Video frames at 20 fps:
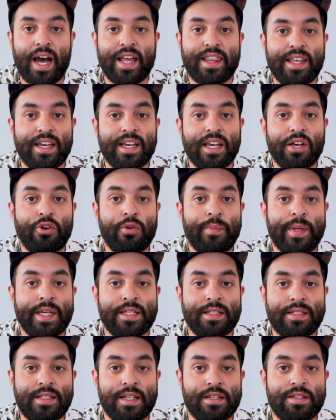I think it would be
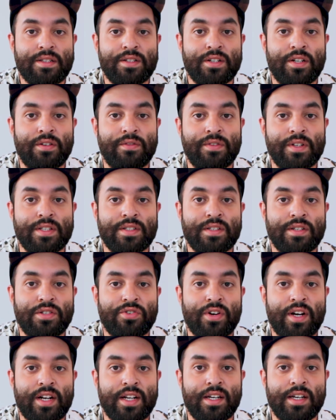a disservice to
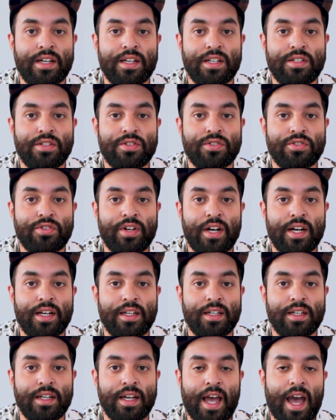try to
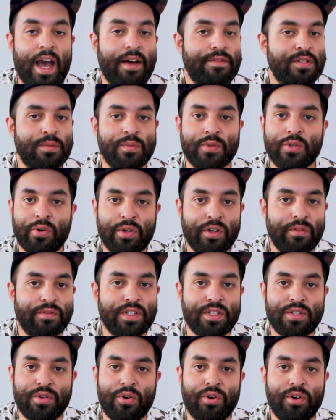have some sort of
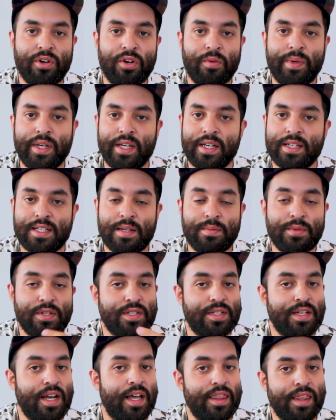tutorial because I'm
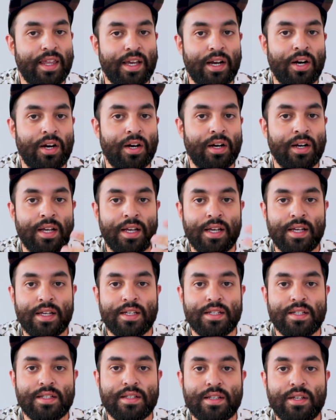just not there
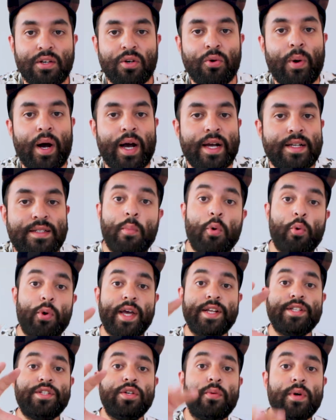skill-wise. But what
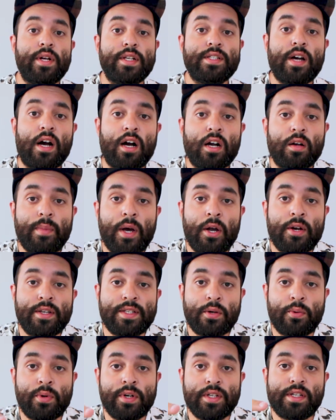I do want to talk about is
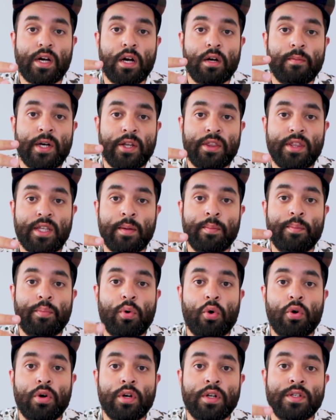I want to talk about the
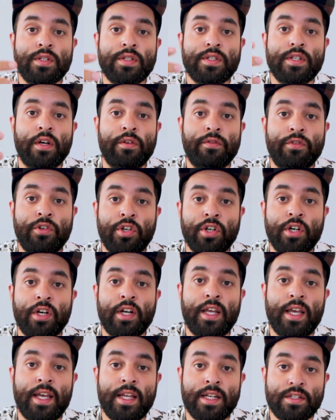importance of
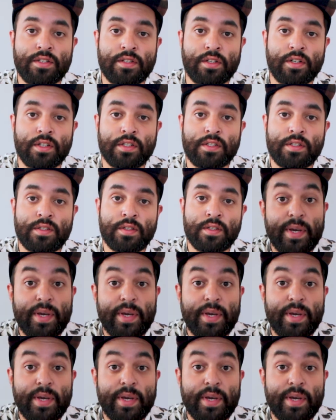good inserts.